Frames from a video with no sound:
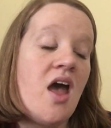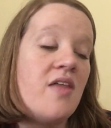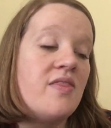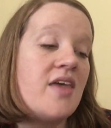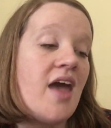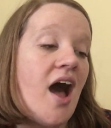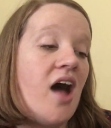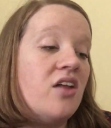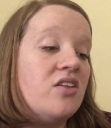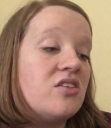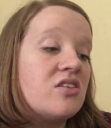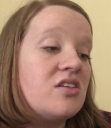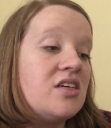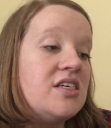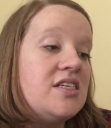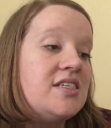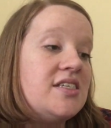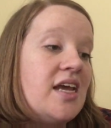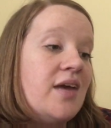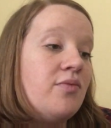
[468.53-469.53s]
The elderly
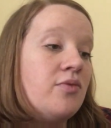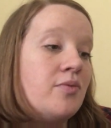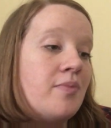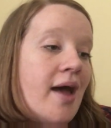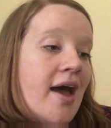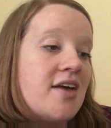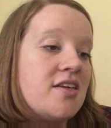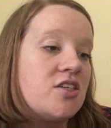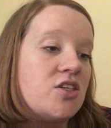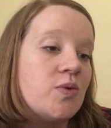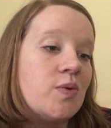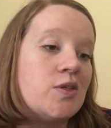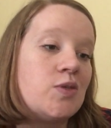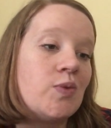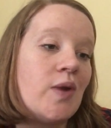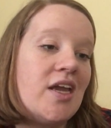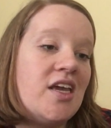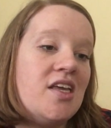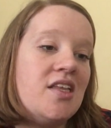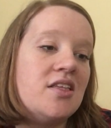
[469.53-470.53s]
stable master was
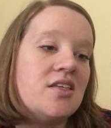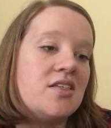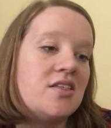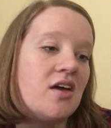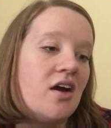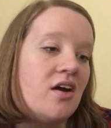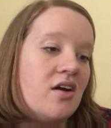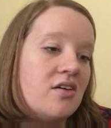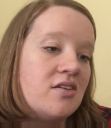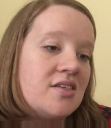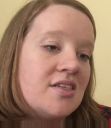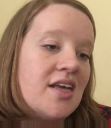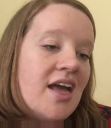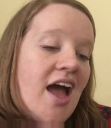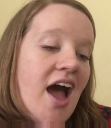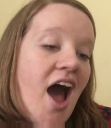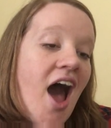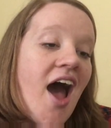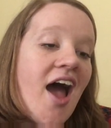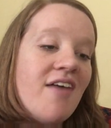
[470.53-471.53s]
raking the stalls.
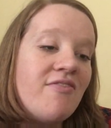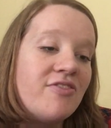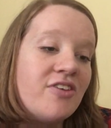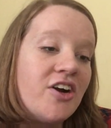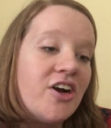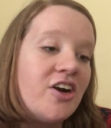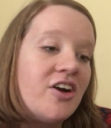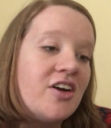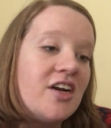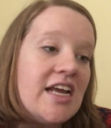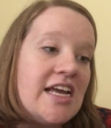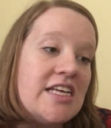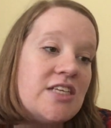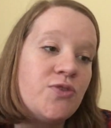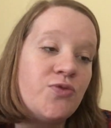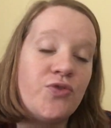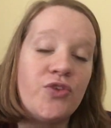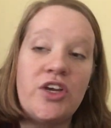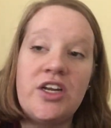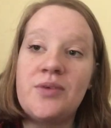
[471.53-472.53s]
Hi, Vern, is
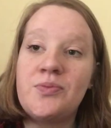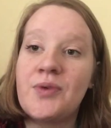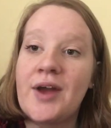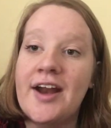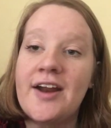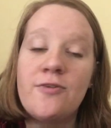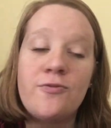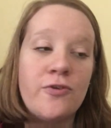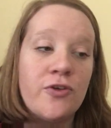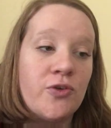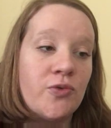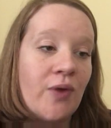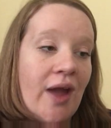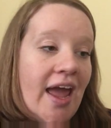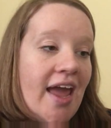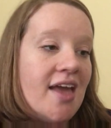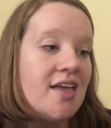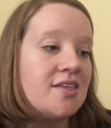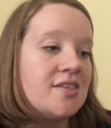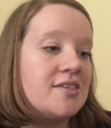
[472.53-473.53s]
Freedom ready for the
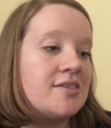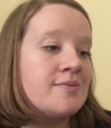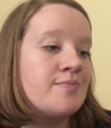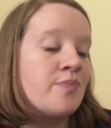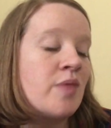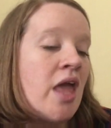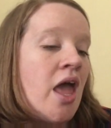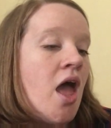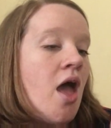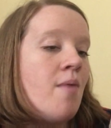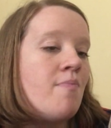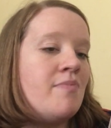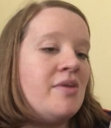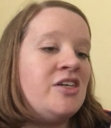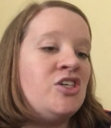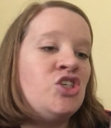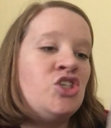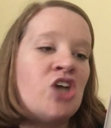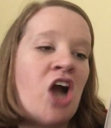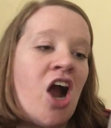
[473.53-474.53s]
race? Miss
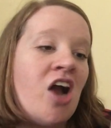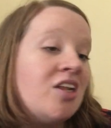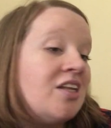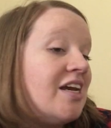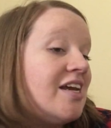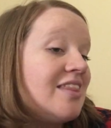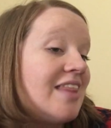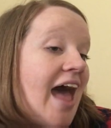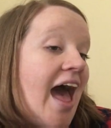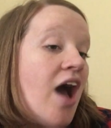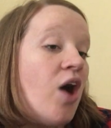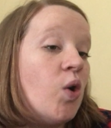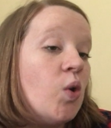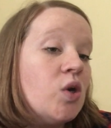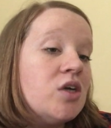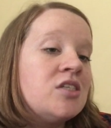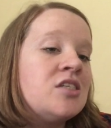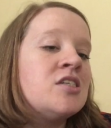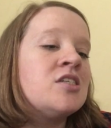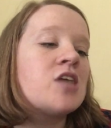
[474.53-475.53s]
Charlotte, that
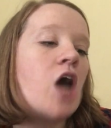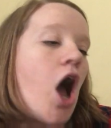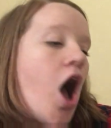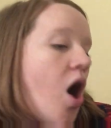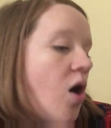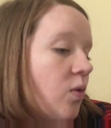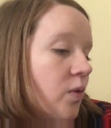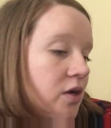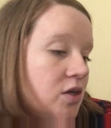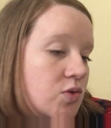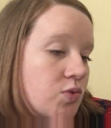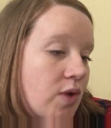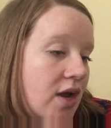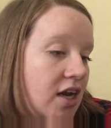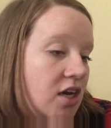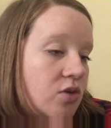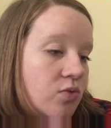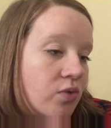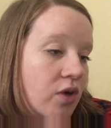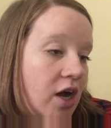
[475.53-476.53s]
horse is always ready
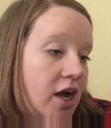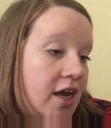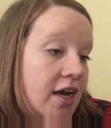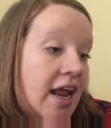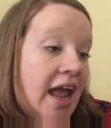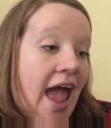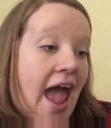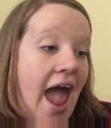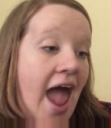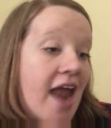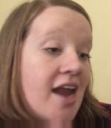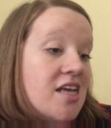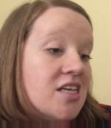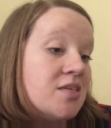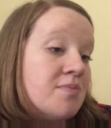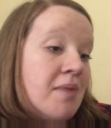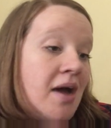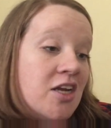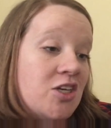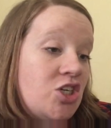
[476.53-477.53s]
to run, and as
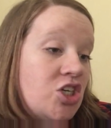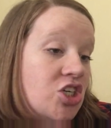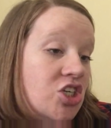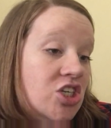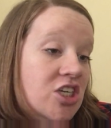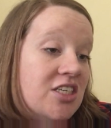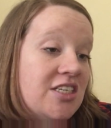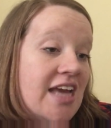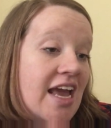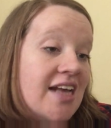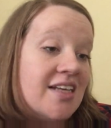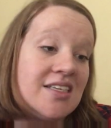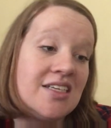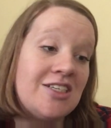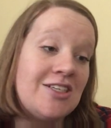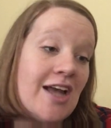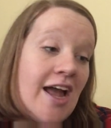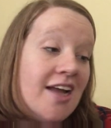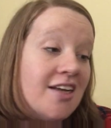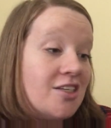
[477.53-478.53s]
much as she takes a
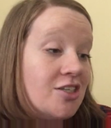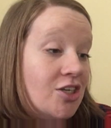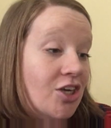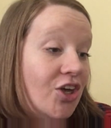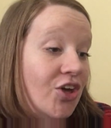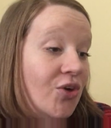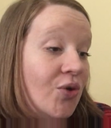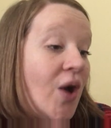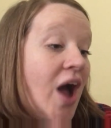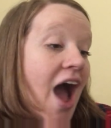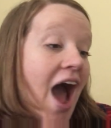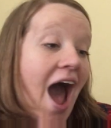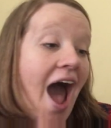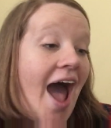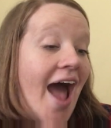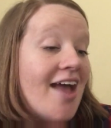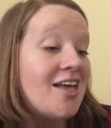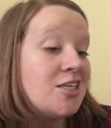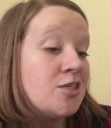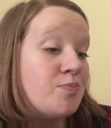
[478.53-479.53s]
shine to you,
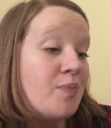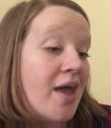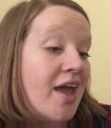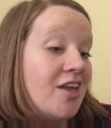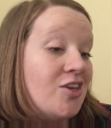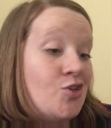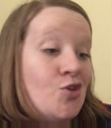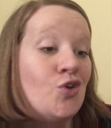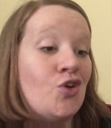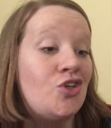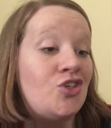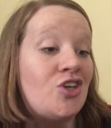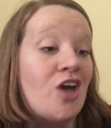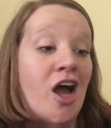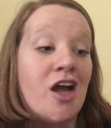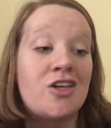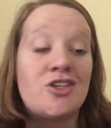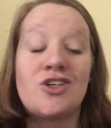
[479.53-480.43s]
I expect you could talk